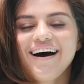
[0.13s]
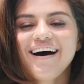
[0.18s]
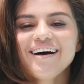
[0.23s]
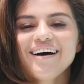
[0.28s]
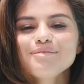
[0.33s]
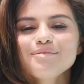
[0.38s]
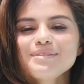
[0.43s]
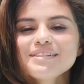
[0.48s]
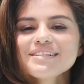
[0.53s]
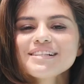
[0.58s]

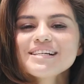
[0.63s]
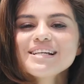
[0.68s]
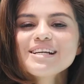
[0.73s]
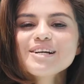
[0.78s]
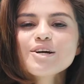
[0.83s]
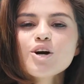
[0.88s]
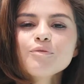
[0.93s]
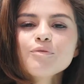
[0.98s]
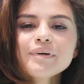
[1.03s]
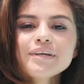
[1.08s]
Selena
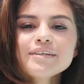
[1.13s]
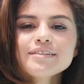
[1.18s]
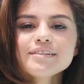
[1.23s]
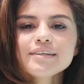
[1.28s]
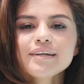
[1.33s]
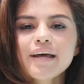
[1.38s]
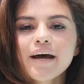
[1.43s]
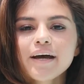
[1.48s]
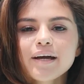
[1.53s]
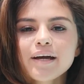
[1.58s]
Gomez is
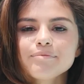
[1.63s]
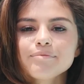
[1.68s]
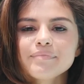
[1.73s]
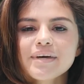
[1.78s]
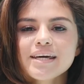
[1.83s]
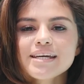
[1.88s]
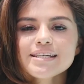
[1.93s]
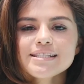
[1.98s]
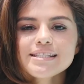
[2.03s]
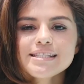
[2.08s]
not a
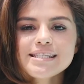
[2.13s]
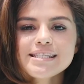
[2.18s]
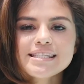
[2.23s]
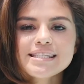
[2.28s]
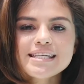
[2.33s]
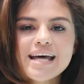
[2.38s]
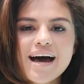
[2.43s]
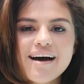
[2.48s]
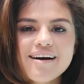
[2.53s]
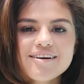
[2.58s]
guest for
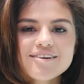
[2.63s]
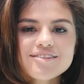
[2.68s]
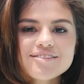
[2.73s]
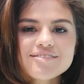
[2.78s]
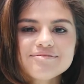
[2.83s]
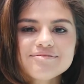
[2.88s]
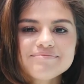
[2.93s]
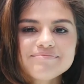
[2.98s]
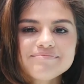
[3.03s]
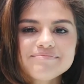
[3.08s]
body shamers.